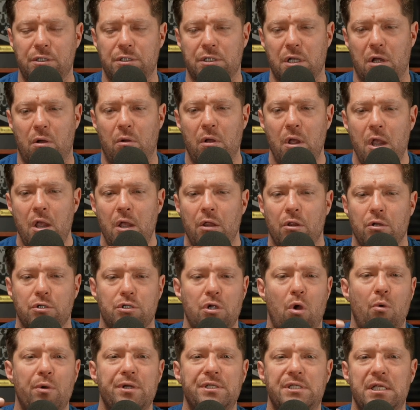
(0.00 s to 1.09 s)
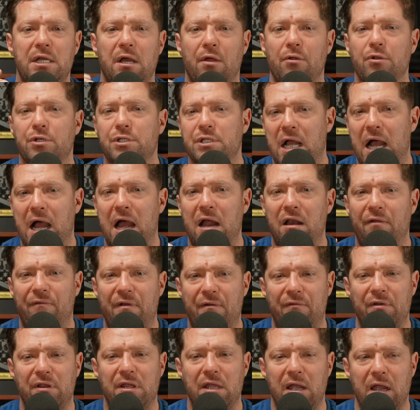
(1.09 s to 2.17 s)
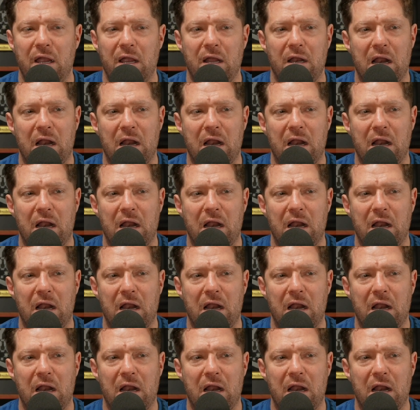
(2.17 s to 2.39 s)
So there's always the other side of everything.